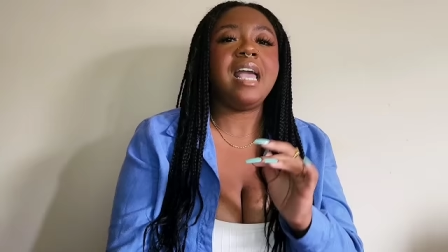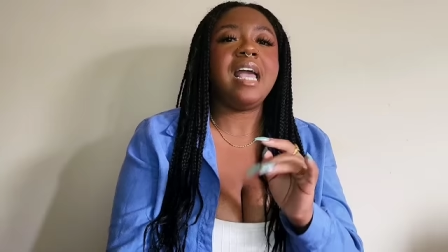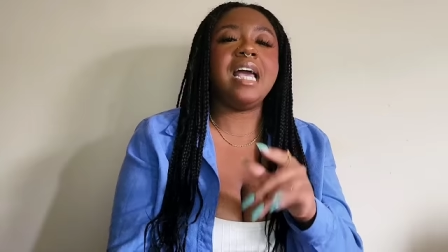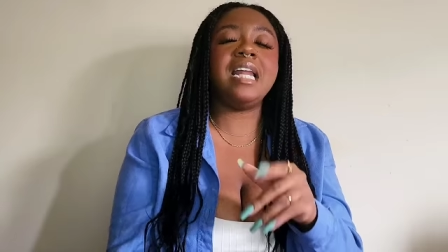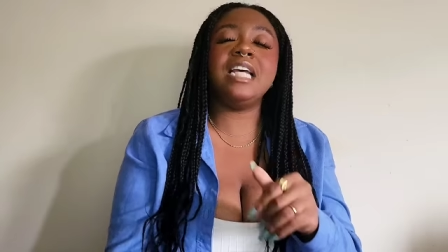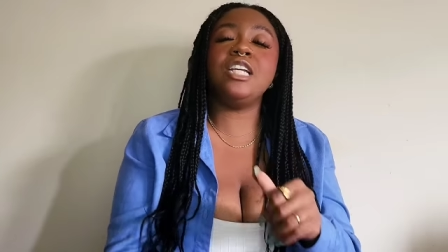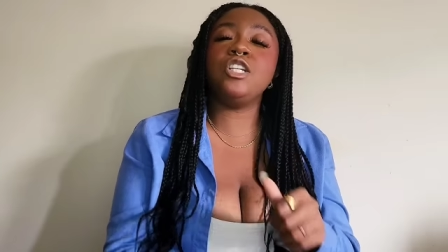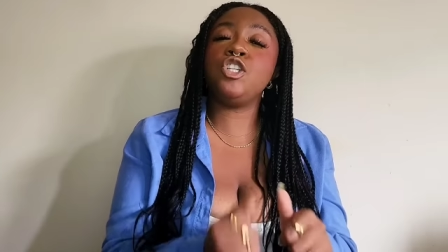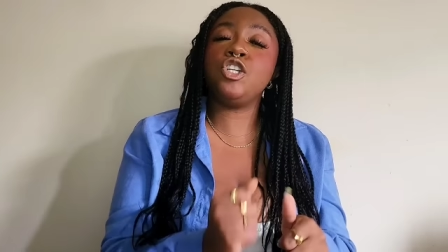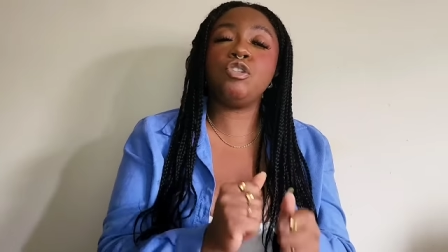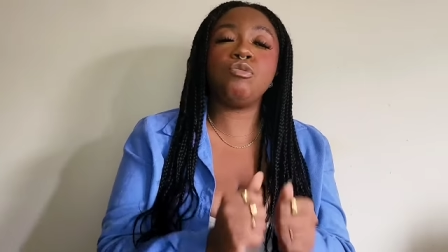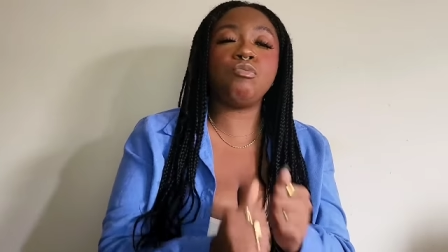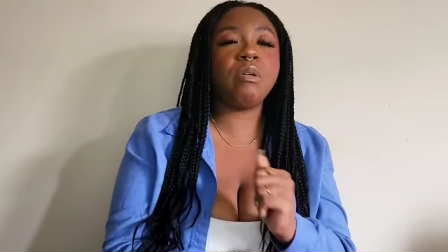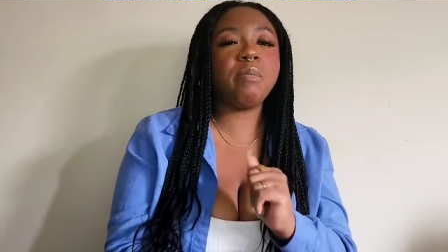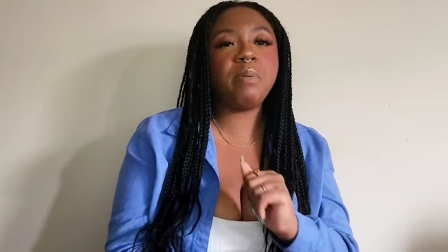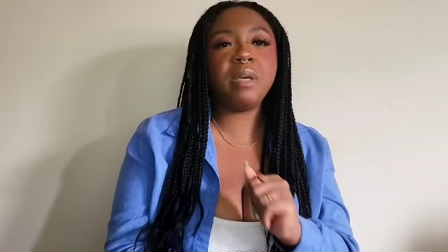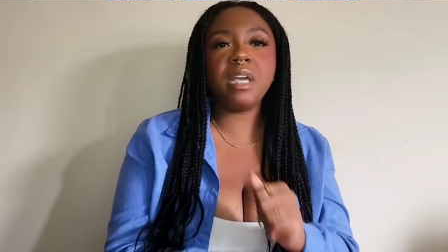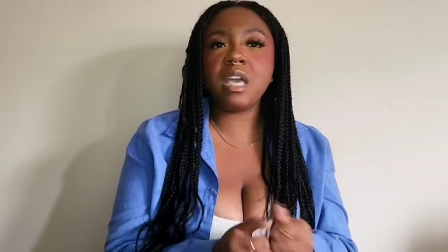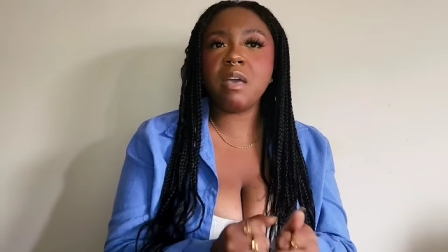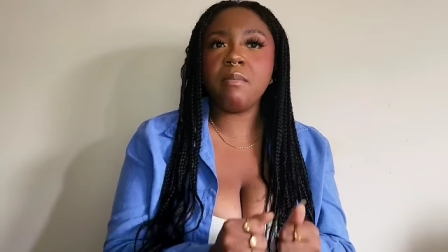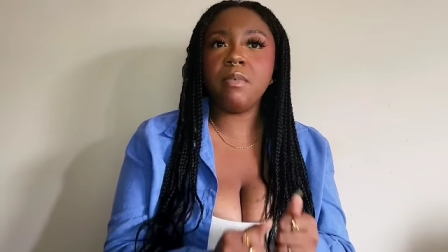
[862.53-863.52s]
And as she's
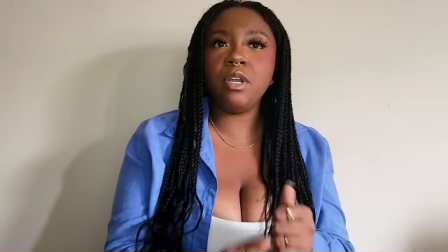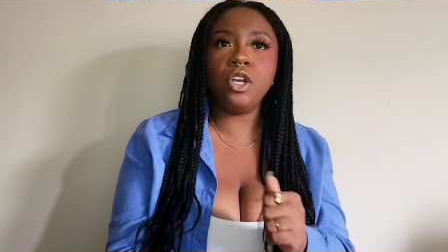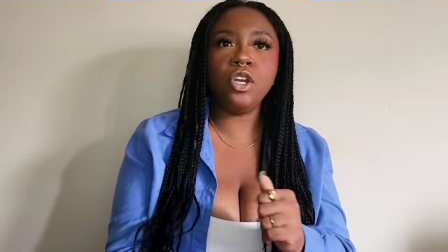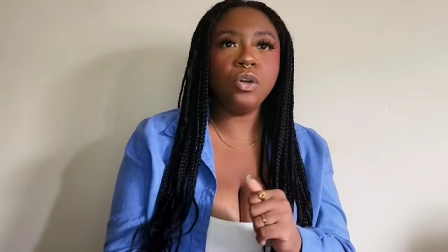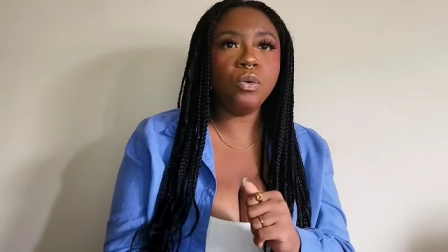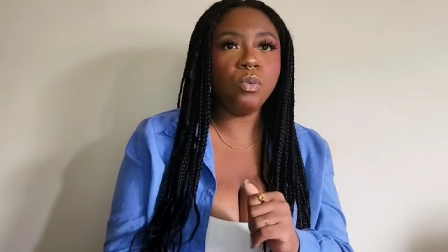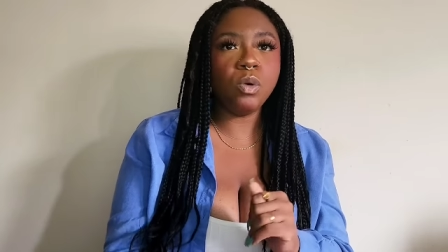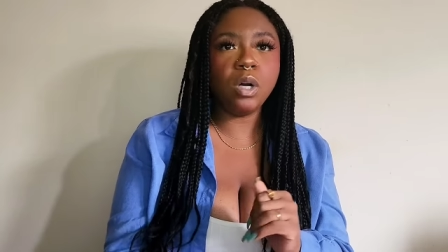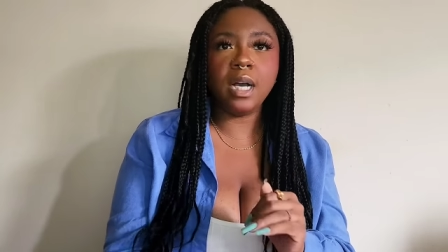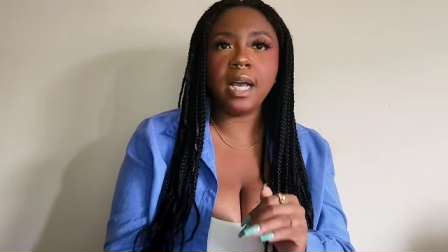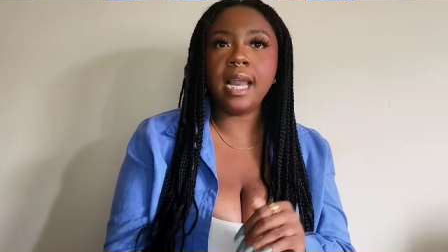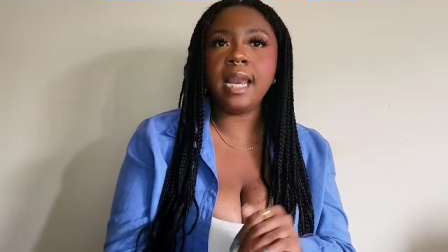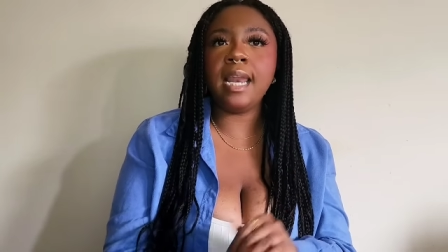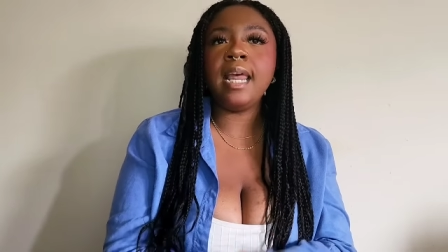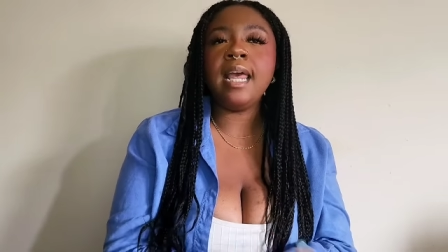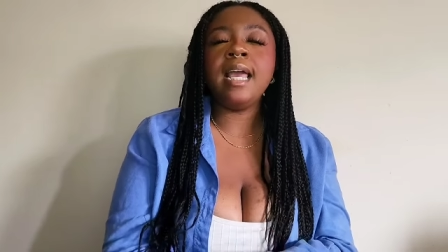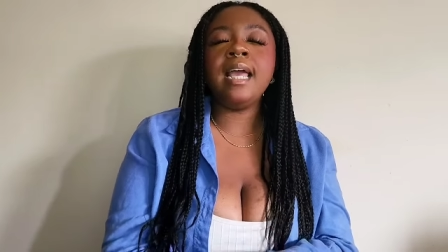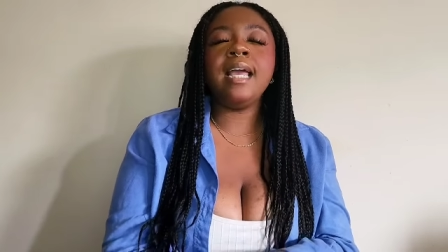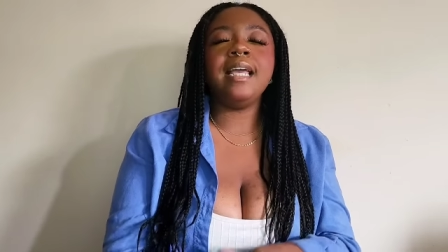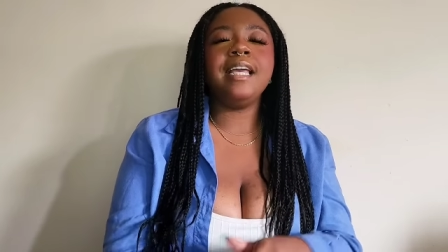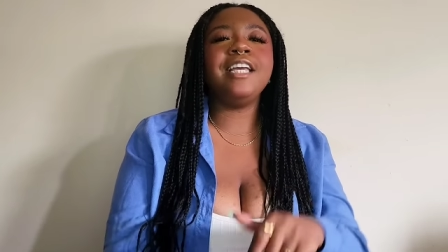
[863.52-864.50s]
ripping him a new one,
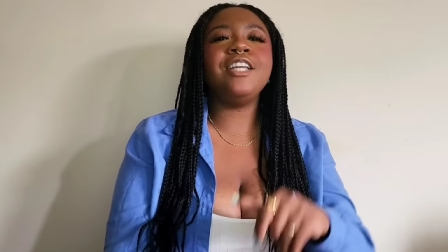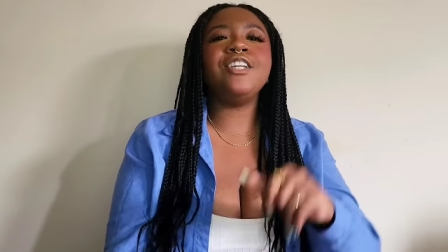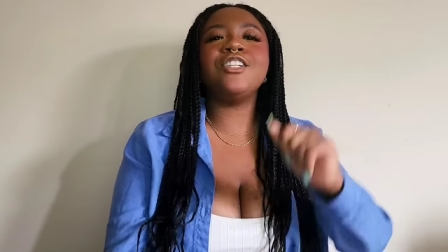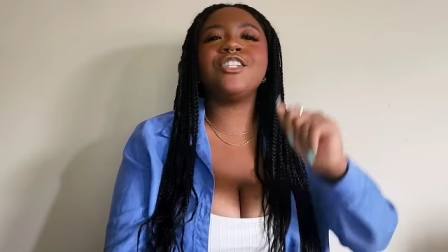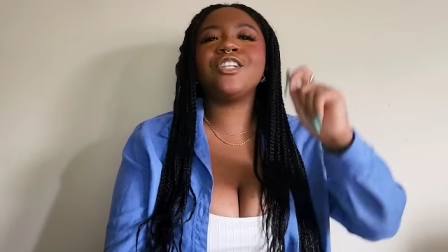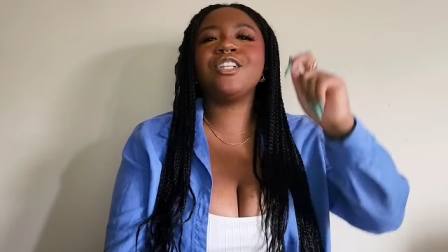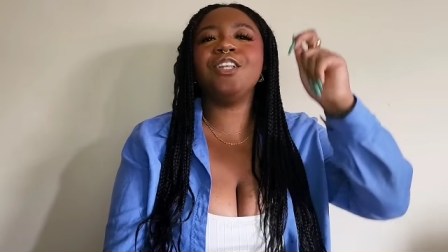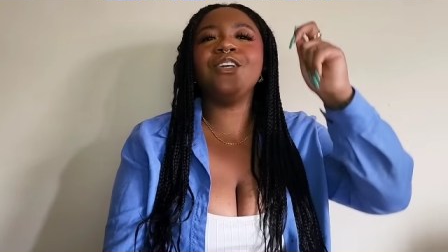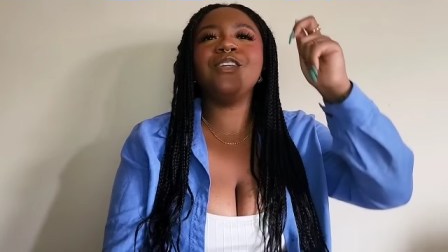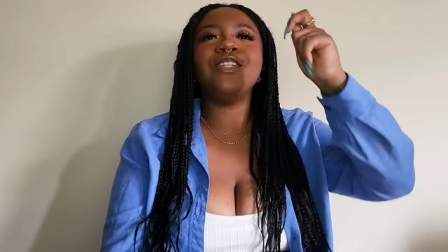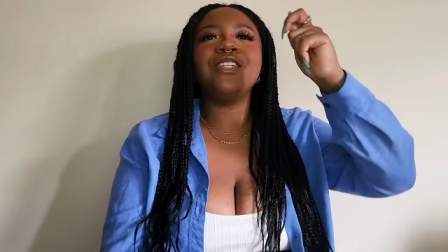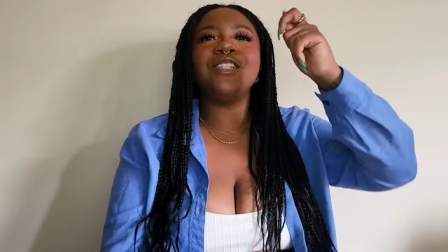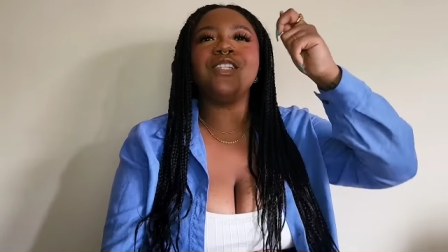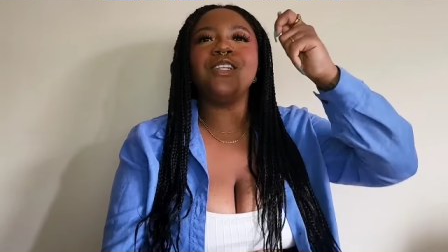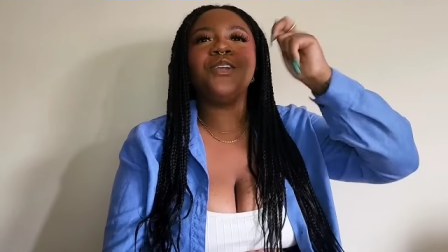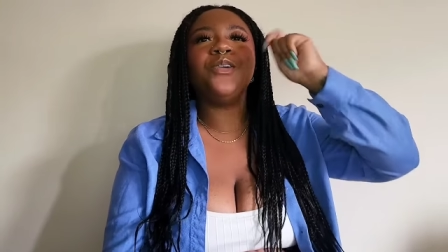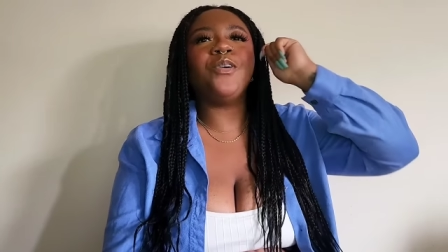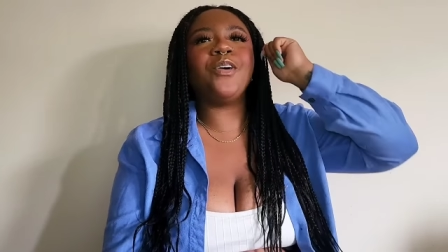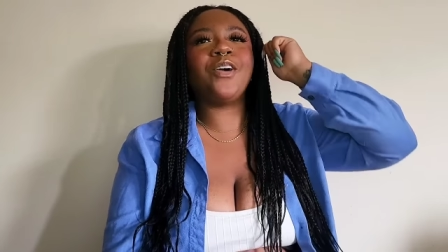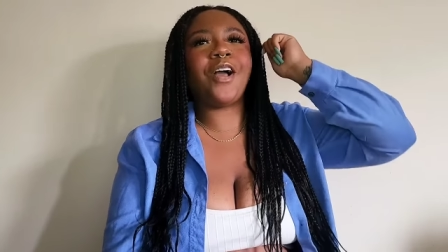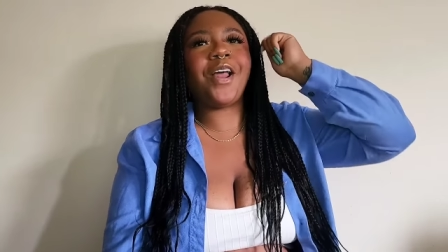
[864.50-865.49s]
he just closes the
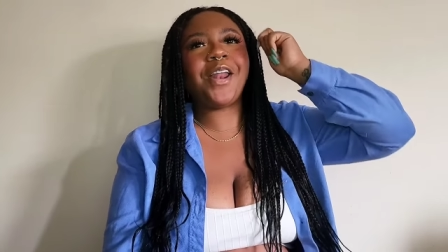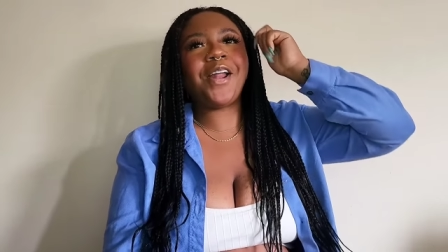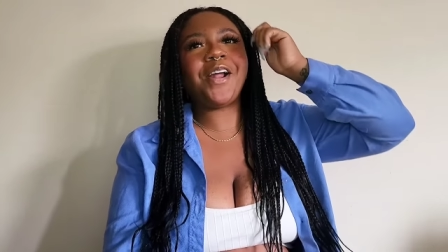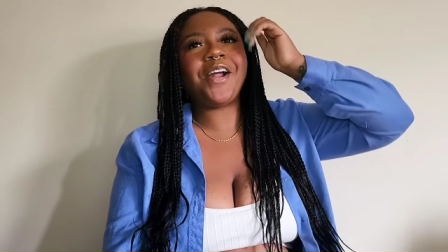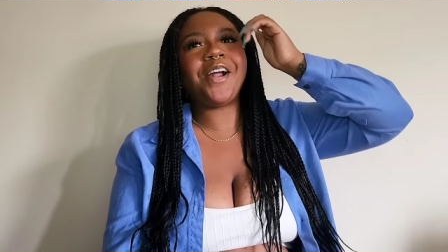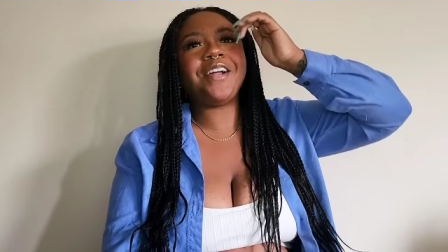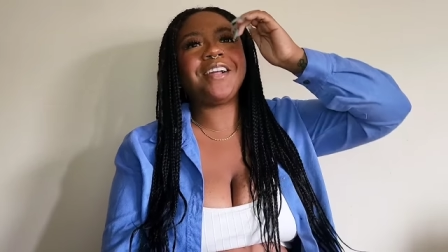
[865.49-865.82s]
door on her.